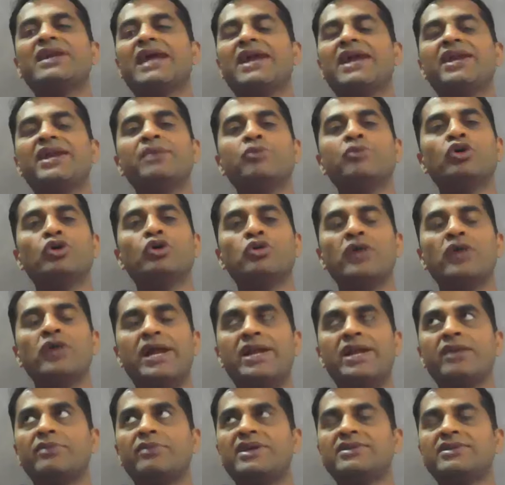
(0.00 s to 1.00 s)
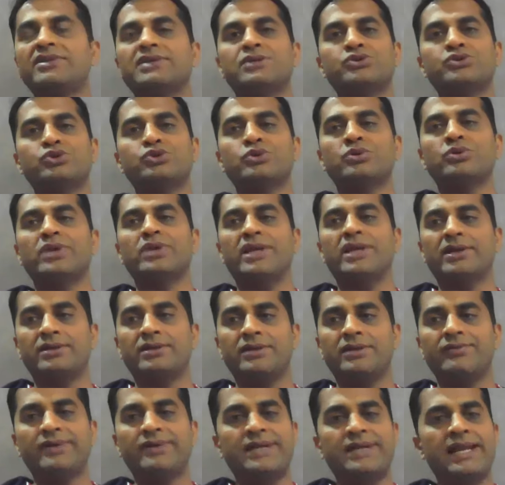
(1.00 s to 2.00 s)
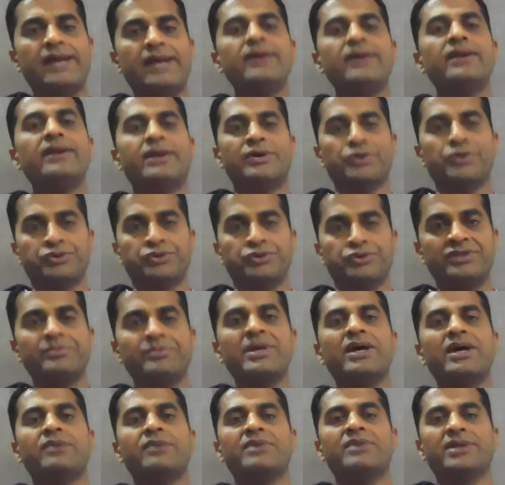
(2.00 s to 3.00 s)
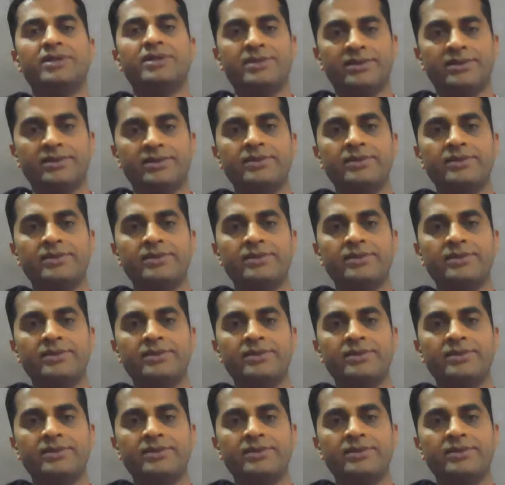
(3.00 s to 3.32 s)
anti-monoclonal antibodies also, like they will try rituximab and other.